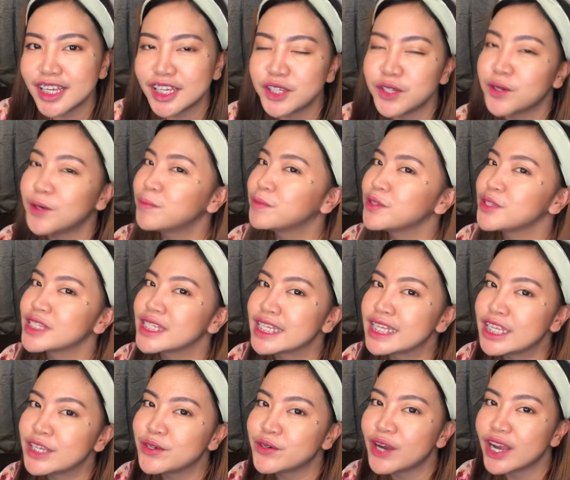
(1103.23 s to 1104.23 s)
I hope to
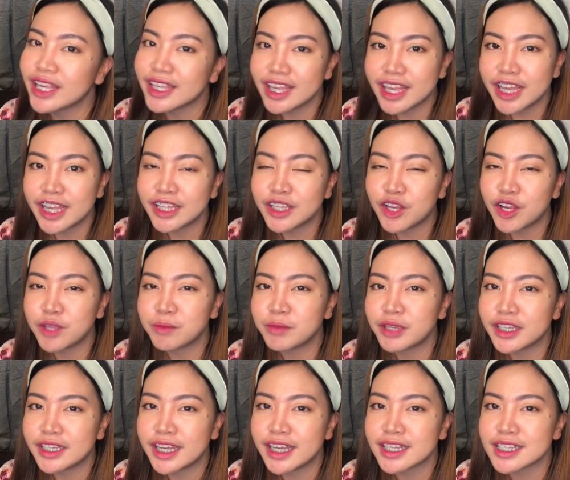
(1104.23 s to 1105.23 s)
see you again on
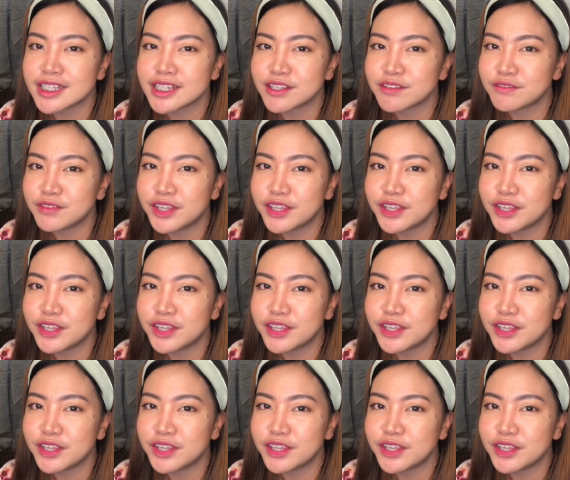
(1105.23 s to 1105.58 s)
my next